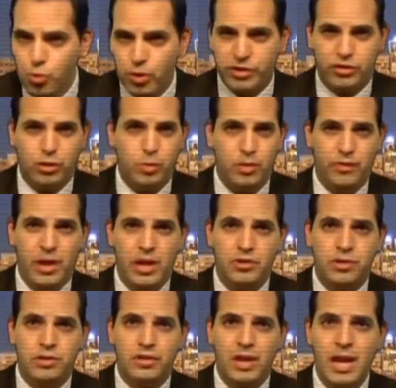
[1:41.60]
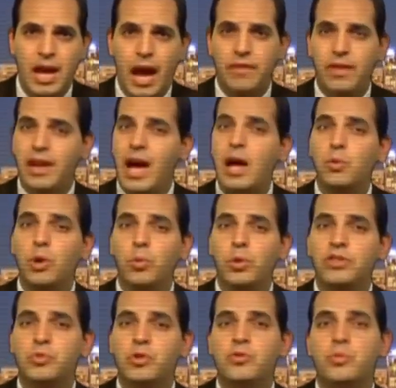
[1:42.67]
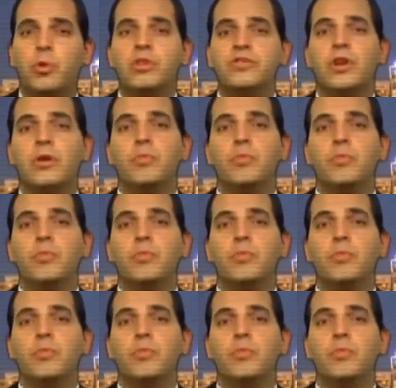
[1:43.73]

home invasions, and the 911 switchboards are being